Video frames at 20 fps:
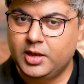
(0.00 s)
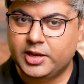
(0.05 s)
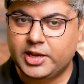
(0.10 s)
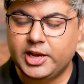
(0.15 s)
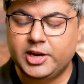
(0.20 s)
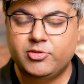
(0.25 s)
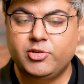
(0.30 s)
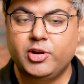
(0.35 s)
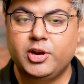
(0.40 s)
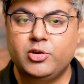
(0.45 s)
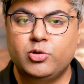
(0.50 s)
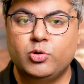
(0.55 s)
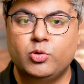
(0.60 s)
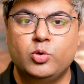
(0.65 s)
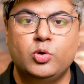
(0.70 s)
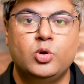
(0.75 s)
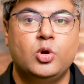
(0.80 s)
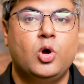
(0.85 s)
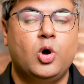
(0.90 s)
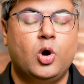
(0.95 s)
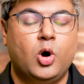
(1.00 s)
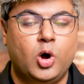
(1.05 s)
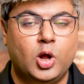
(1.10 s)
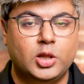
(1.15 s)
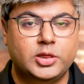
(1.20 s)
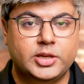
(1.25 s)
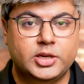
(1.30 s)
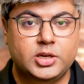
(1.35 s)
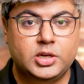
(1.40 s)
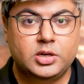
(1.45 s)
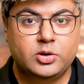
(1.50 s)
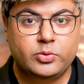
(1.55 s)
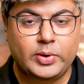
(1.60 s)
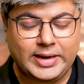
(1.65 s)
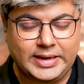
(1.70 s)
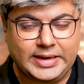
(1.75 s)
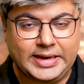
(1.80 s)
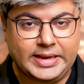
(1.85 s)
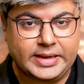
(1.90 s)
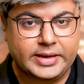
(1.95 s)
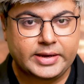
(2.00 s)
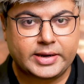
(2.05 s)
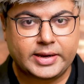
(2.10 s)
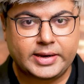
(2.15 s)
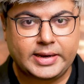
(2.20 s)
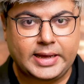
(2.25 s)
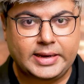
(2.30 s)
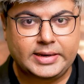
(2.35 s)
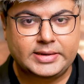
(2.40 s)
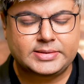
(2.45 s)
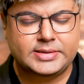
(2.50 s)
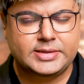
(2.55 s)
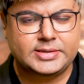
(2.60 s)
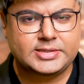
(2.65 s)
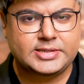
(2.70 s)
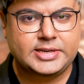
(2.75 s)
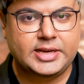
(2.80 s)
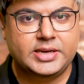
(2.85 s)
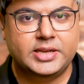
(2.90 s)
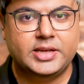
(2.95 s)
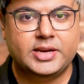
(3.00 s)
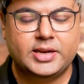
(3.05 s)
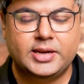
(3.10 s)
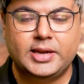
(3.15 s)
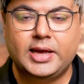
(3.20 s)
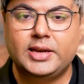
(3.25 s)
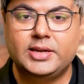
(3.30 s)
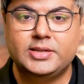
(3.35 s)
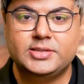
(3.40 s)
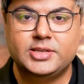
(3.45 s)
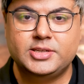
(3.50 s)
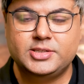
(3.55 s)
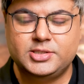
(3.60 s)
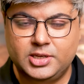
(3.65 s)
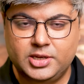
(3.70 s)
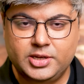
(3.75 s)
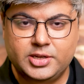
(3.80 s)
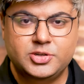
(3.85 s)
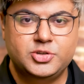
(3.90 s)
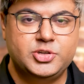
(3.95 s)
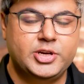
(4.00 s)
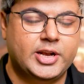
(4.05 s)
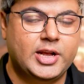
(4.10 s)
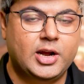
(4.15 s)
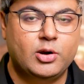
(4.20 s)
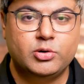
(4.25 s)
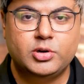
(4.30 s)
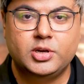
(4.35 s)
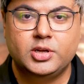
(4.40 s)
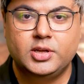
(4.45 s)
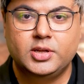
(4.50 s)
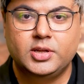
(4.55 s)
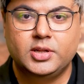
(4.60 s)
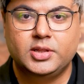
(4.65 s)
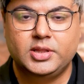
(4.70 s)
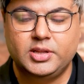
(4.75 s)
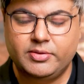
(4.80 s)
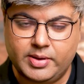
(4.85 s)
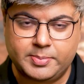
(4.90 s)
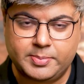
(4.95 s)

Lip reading: catering to all the 20-year analysis, 10-year analysis, check out the